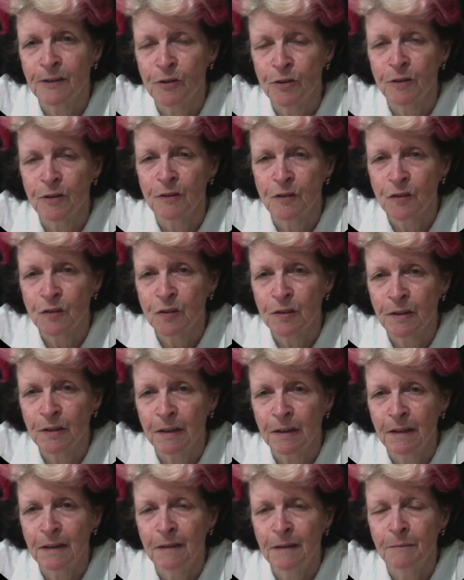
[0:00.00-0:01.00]
can
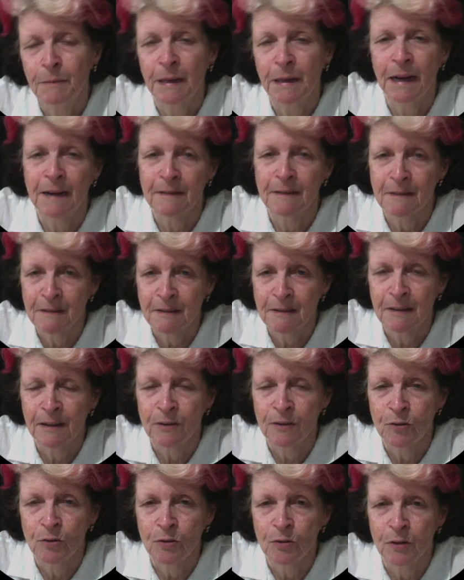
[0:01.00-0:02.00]
see, but as it said
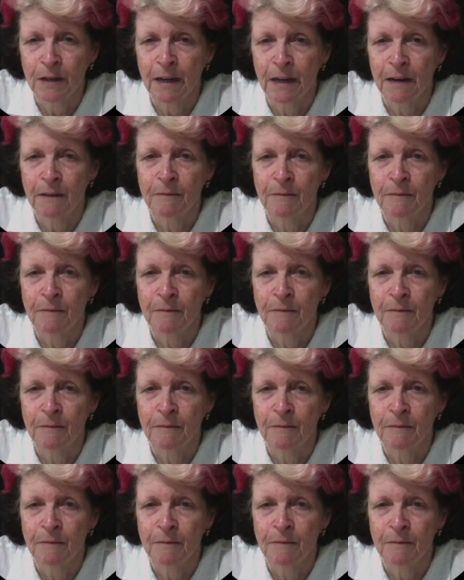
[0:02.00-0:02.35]
earlier,